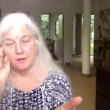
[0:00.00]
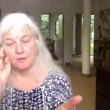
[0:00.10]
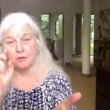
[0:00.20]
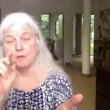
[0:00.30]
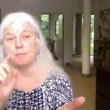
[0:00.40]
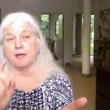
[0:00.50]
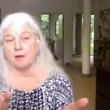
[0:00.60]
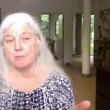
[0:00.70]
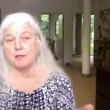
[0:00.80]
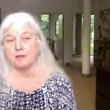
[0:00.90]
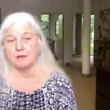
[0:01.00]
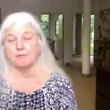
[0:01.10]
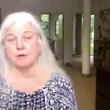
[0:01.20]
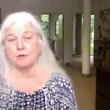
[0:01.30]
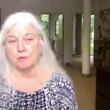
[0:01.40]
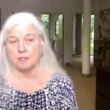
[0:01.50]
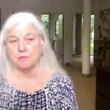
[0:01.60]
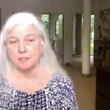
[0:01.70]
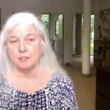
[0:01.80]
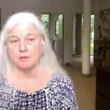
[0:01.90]
So it better be there for a really,
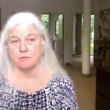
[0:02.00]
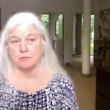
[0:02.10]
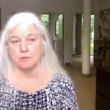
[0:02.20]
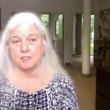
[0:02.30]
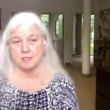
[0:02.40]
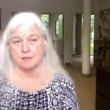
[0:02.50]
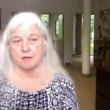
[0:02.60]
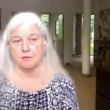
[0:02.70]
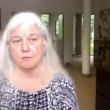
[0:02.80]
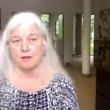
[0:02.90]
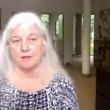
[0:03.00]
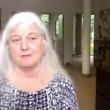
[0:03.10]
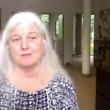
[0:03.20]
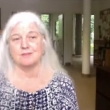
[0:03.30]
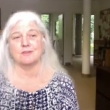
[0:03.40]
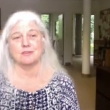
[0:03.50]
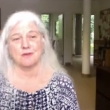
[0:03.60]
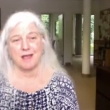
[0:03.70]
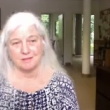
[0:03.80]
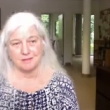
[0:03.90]
really good reason. Otherwise, it's
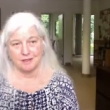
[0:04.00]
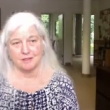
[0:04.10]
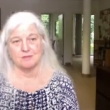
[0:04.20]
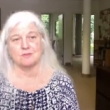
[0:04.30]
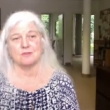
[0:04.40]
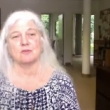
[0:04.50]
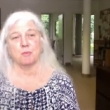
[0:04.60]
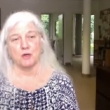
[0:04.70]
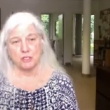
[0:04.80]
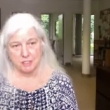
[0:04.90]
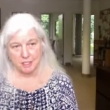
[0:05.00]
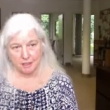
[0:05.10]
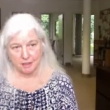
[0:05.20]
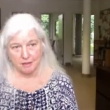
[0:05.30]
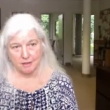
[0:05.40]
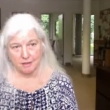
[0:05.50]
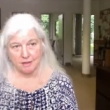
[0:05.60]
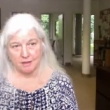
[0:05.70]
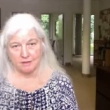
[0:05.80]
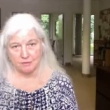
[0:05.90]
distracting, it's dispersing.
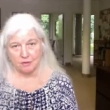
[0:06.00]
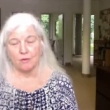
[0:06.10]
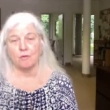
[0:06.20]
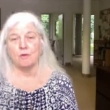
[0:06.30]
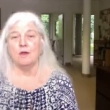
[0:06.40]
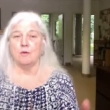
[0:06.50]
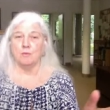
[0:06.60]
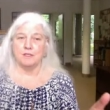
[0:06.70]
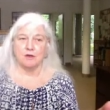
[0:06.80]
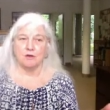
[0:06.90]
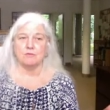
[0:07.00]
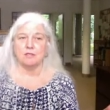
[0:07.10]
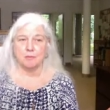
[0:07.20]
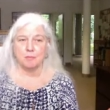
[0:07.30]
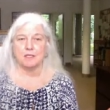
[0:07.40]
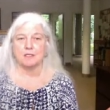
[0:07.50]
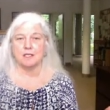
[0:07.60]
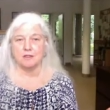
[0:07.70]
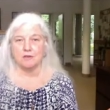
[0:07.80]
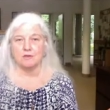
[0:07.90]
So we don't
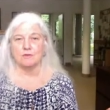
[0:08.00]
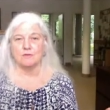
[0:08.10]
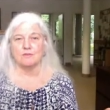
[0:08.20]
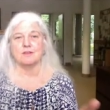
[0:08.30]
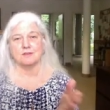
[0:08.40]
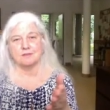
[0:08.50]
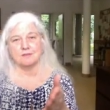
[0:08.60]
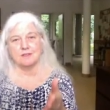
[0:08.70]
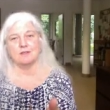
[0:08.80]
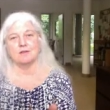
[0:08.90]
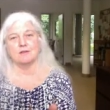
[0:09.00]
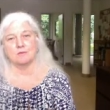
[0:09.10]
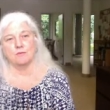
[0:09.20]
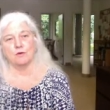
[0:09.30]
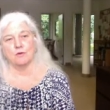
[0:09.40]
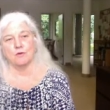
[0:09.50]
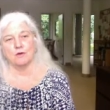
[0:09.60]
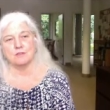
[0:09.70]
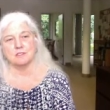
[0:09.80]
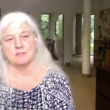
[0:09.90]
typically use six needles with four
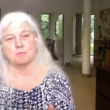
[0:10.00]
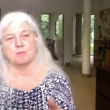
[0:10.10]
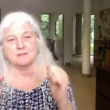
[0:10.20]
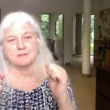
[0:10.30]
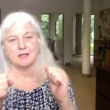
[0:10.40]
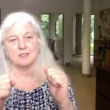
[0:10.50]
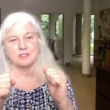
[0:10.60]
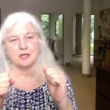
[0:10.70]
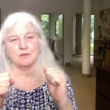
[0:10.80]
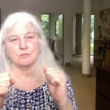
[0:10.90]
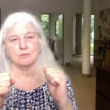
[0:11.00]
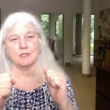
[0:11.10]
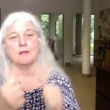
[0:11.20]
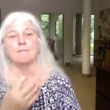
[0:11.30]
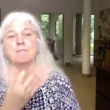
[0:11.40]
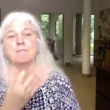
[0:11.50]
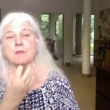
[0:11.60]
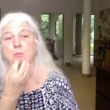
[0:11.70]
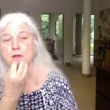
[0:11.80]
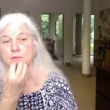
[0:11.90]
horses plus Sancha three
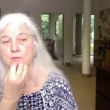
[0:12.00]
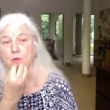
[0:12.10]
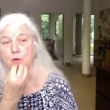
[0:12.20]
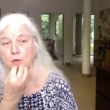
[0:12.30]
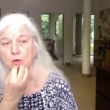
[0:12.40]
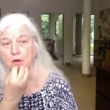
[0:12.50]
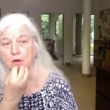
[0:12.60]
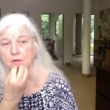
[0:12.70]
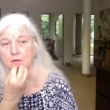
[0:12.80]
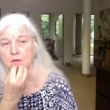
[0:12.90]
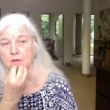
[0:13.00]
plus four more.